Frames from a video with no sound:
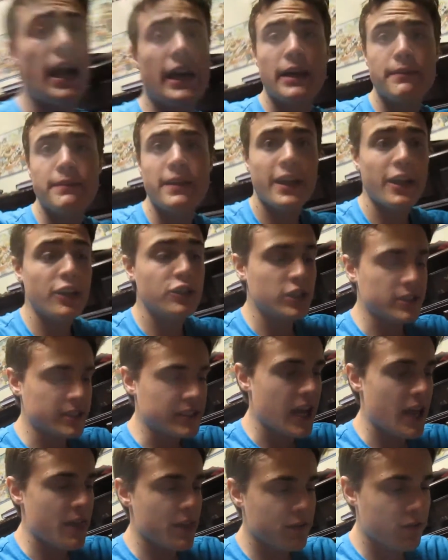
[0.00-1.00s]
I came down here just
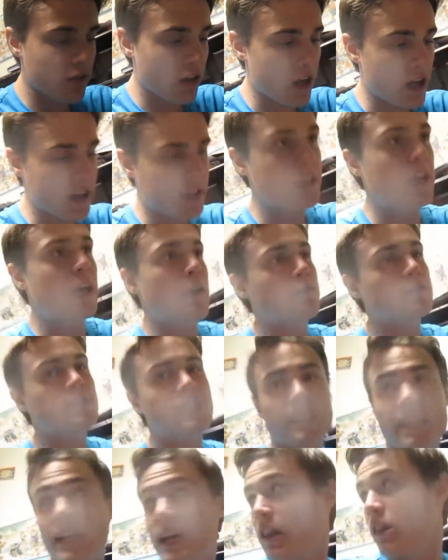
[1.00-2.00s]
to end the vlog, and I was
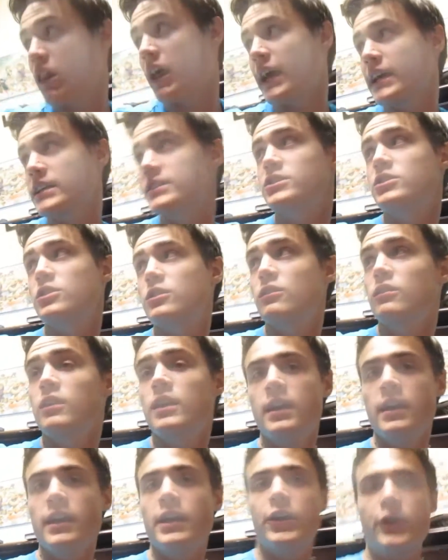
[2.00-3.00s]
gonna get a light, so
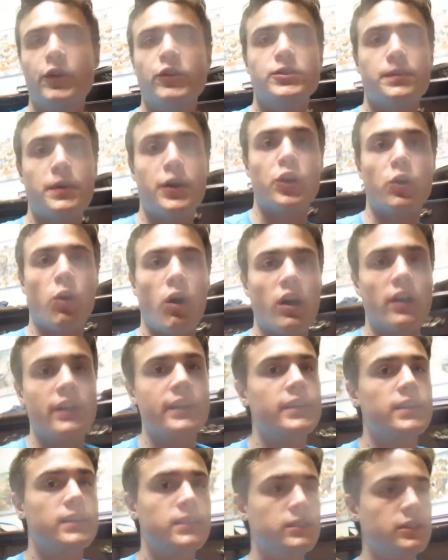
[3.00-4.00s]
it was a better
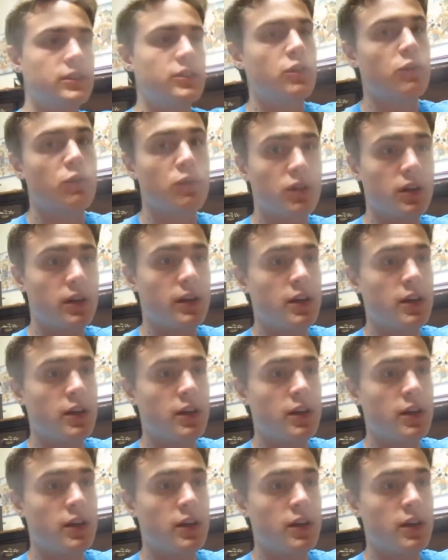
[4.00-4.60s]
quality, because, you know,